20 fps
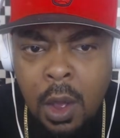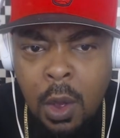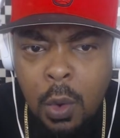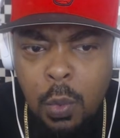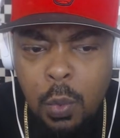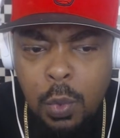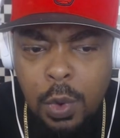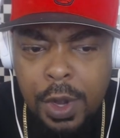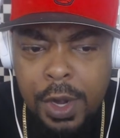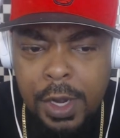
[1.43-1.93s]

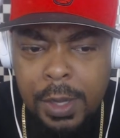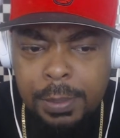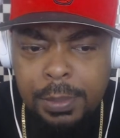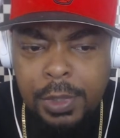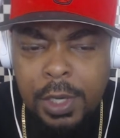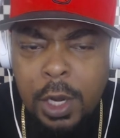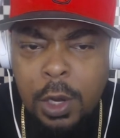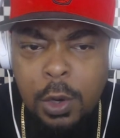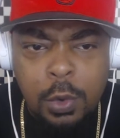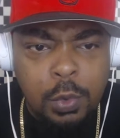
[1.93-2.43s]
What up,
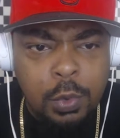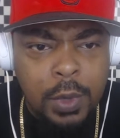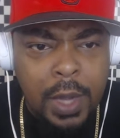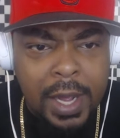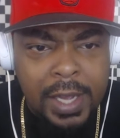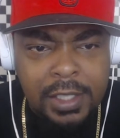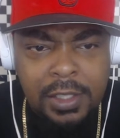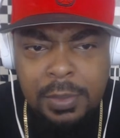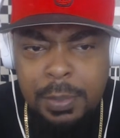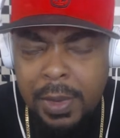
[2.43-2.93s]
though?
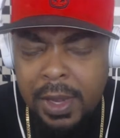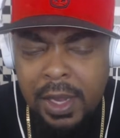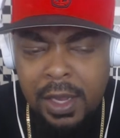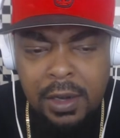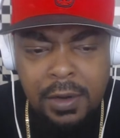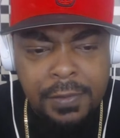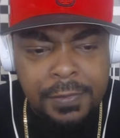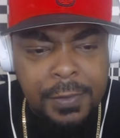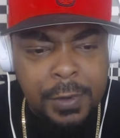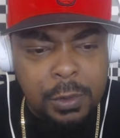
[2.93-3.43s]
Heist man,
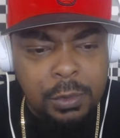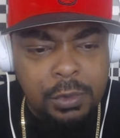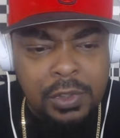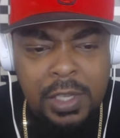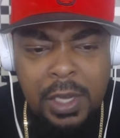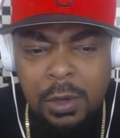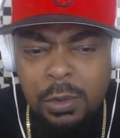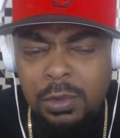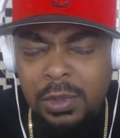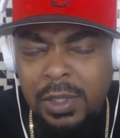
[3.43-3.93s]
the folk
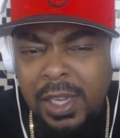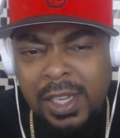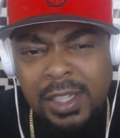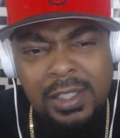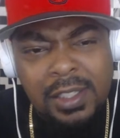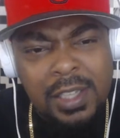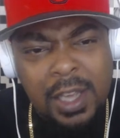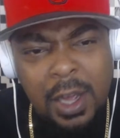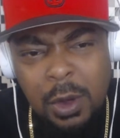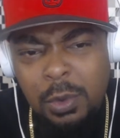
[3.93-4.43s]
talk
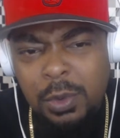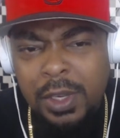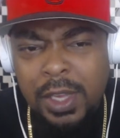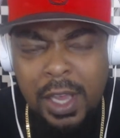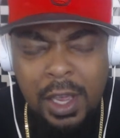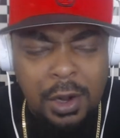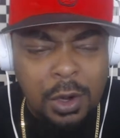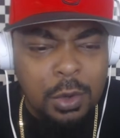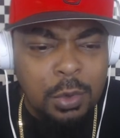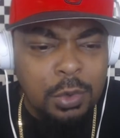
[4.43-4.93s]
that talk
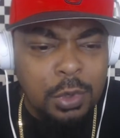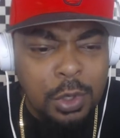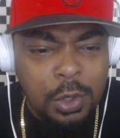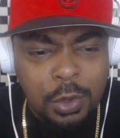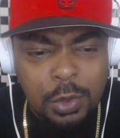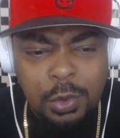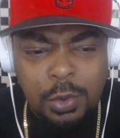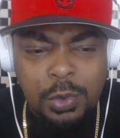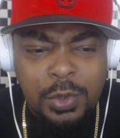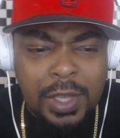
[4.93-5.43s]
ghetto
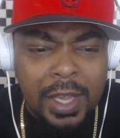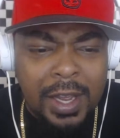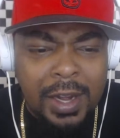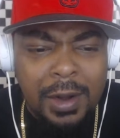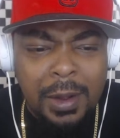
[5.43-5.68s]
news and